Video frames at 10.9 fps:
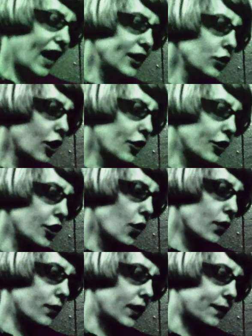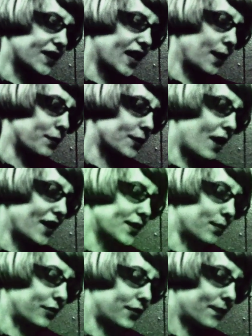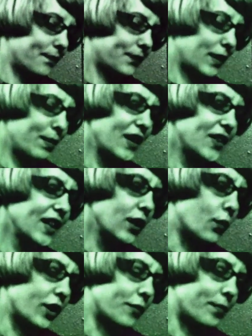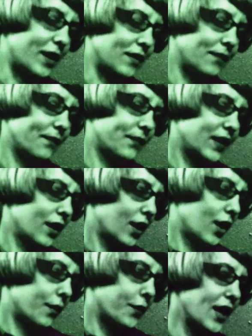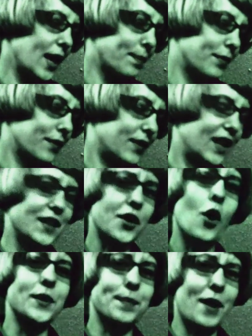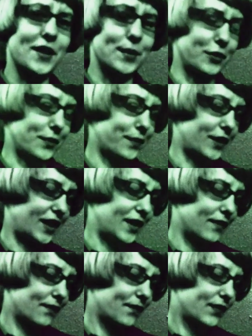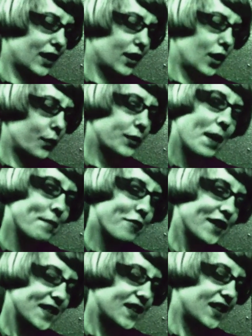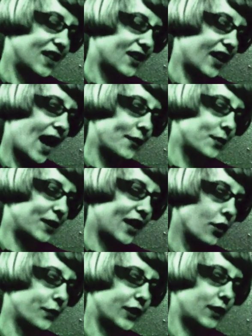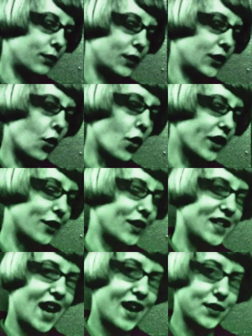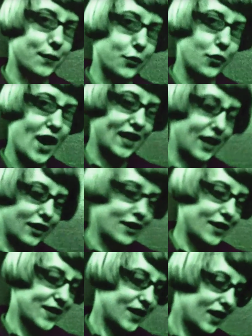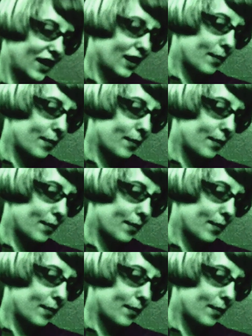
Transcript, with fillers: I no longer know if escape was possible, but I think it would have been. For an ape, it is always possible to flee. With my present teeth, I have to be careful even with the ordinary task of cracking a nut.